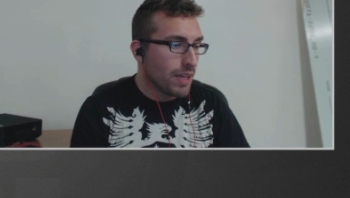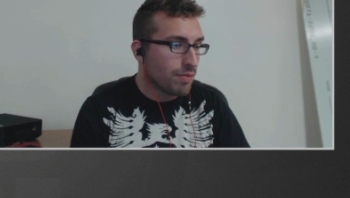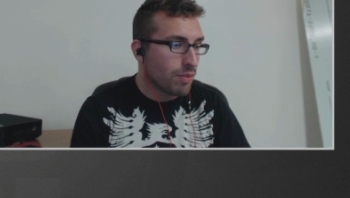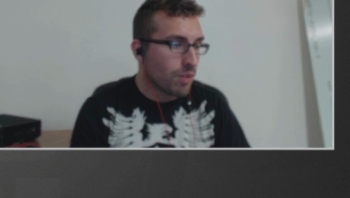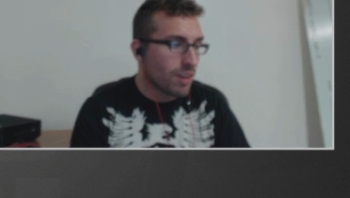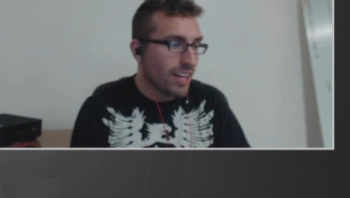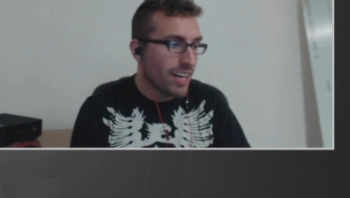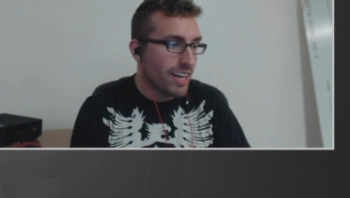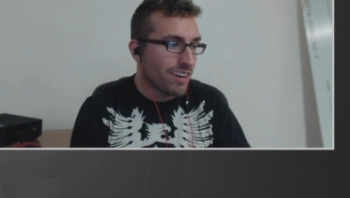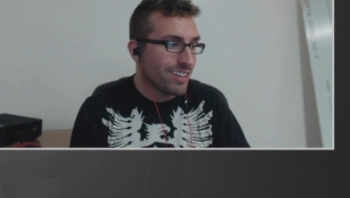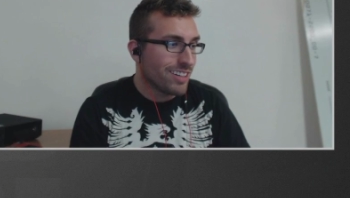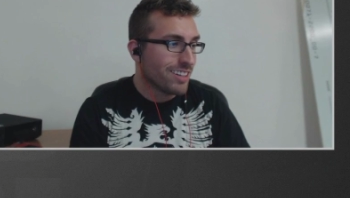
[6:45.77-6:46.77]
Niagara?
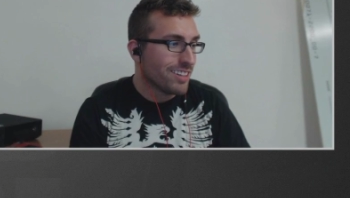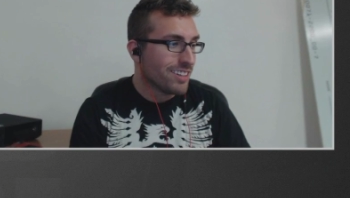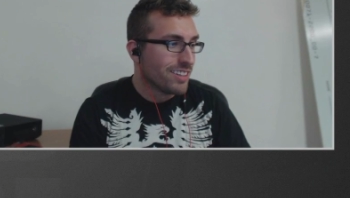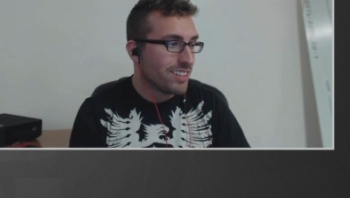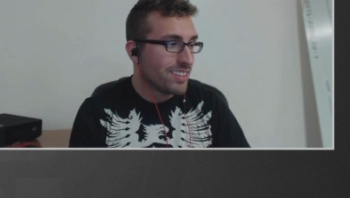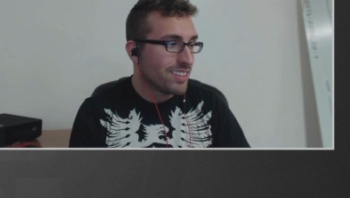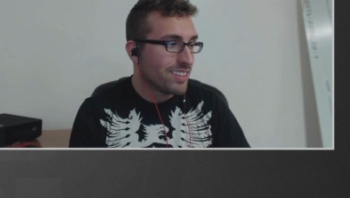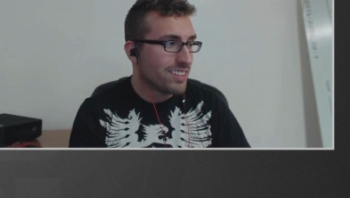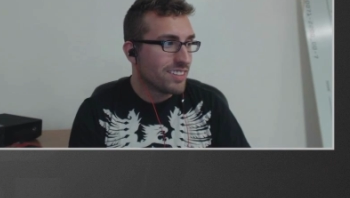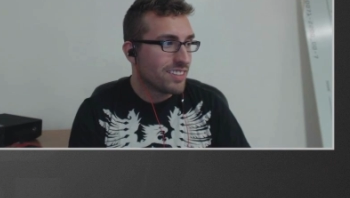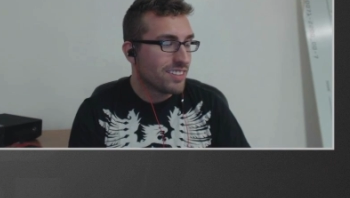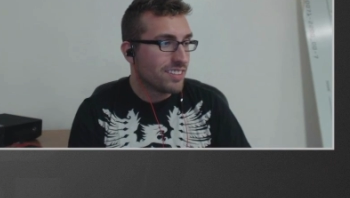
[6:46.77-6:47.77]
Wait, say that
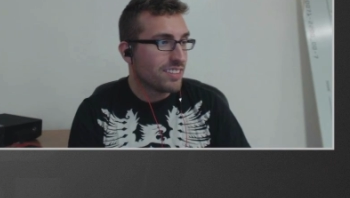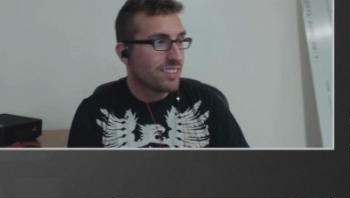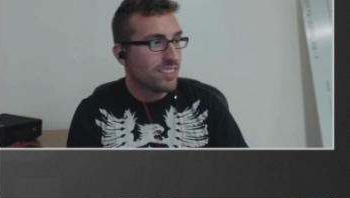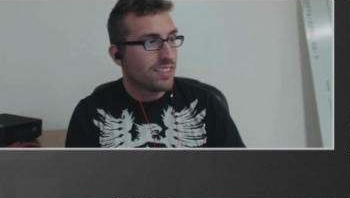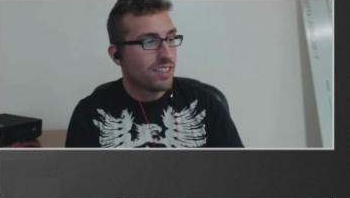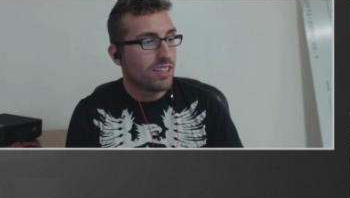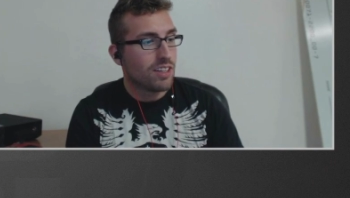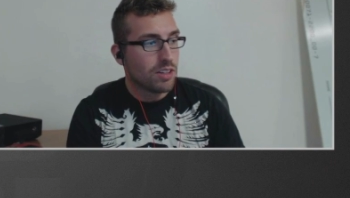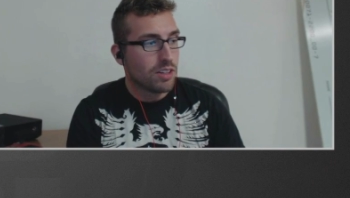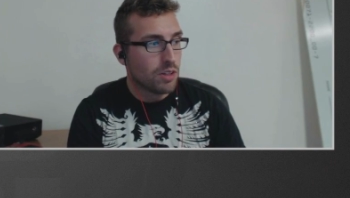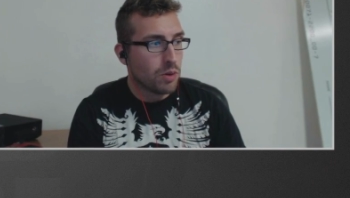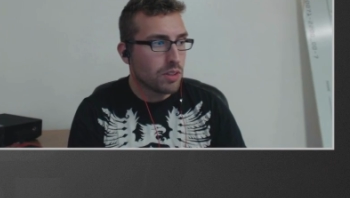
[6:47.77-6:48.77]
again? Who
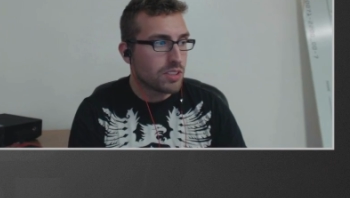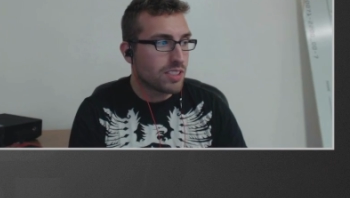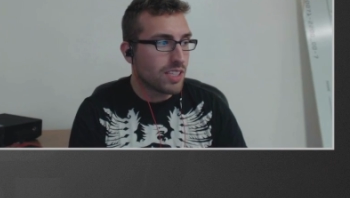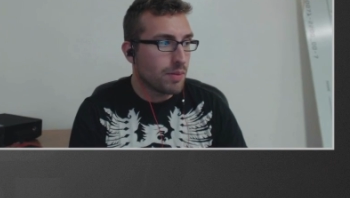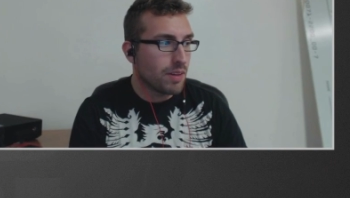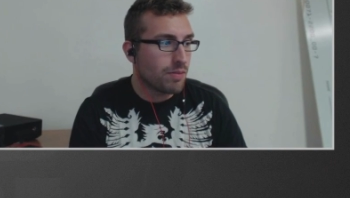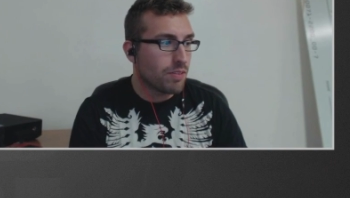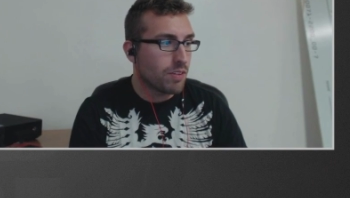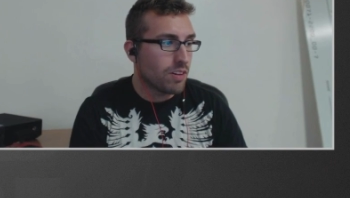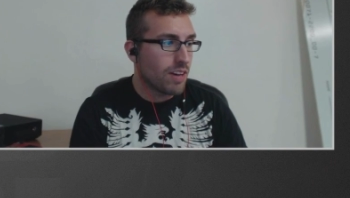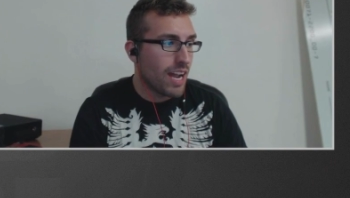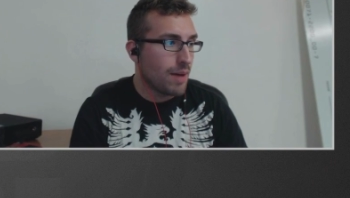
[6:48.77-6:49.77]
will sub in for
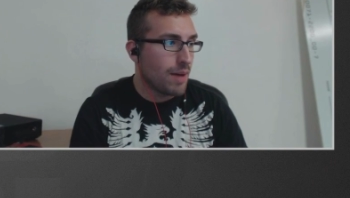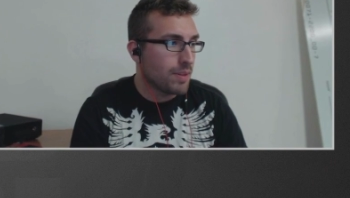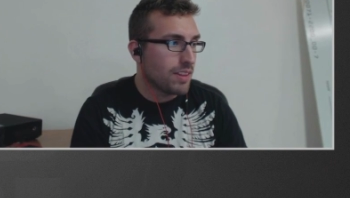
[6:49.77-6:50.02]
Apathy